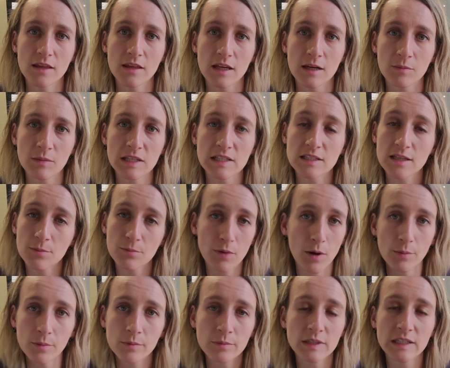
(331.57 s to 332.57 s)
then it means they
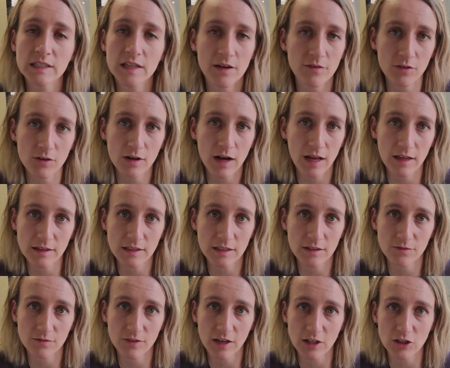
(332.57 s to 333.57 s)
probably never had the
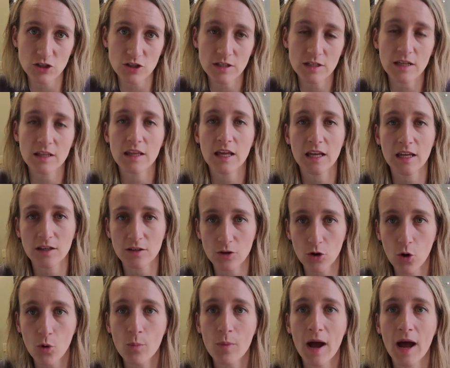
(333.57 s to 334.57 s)
infection and they can
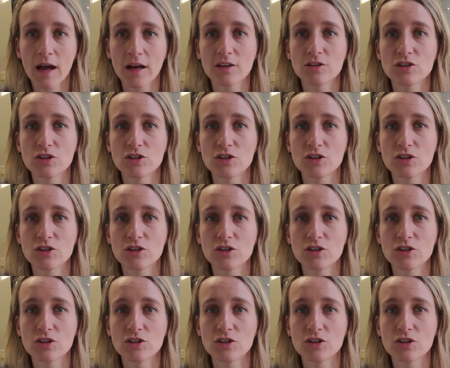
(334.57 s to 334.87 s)
go back